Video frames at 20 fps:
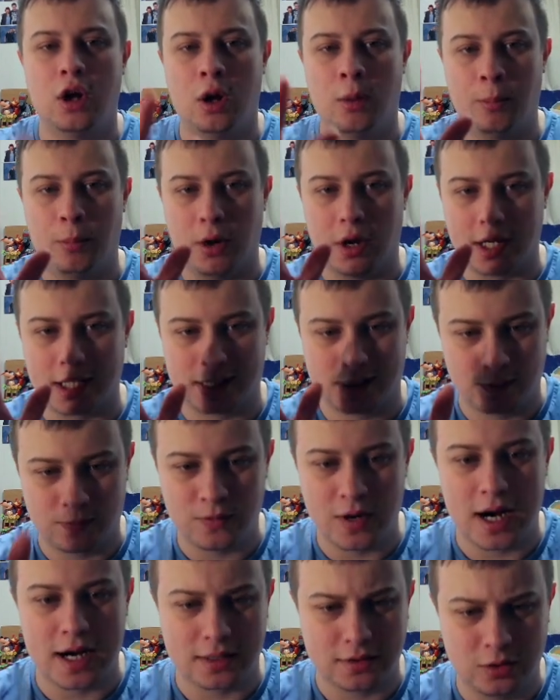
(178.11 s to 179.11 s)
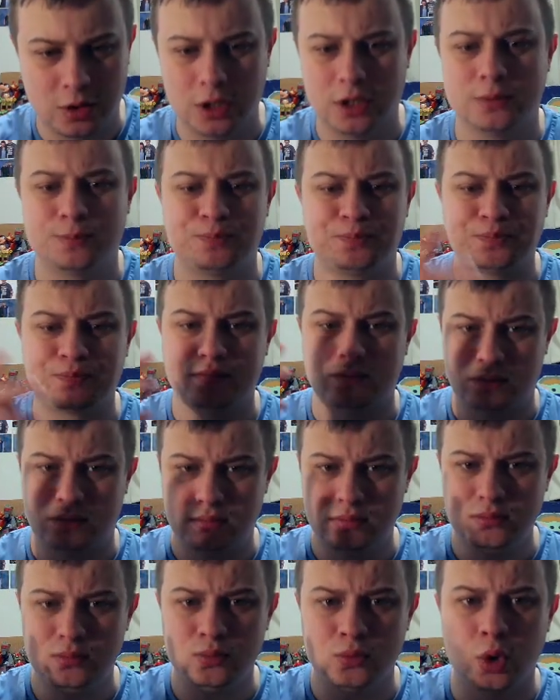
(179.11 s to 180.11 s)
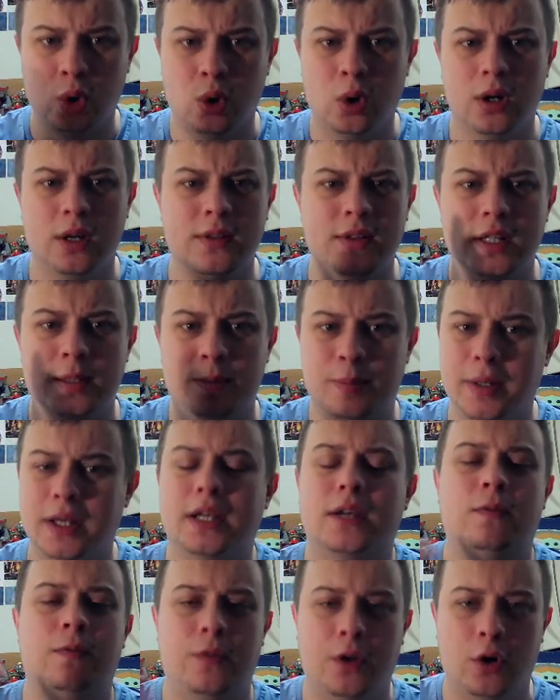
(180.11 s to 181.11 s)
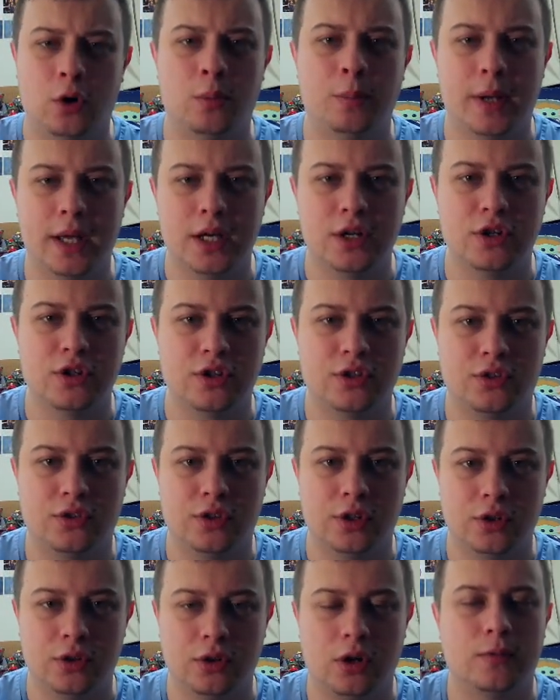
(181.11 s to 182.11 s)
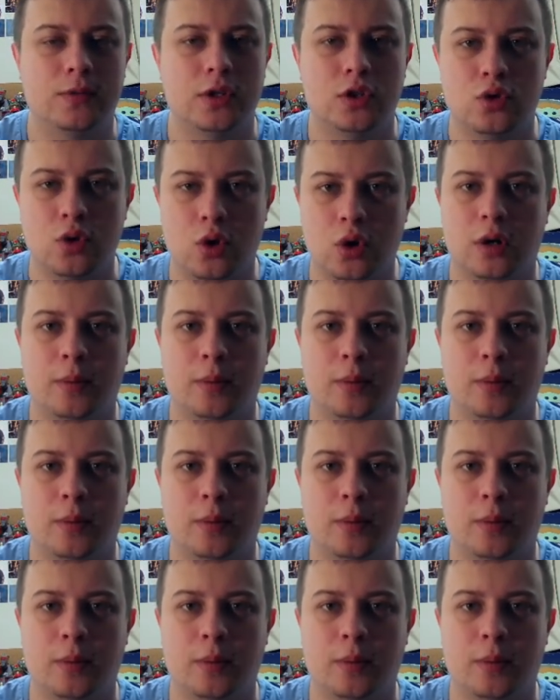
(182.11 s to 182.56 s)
But it's the fact that all of these big film pages that obviously talk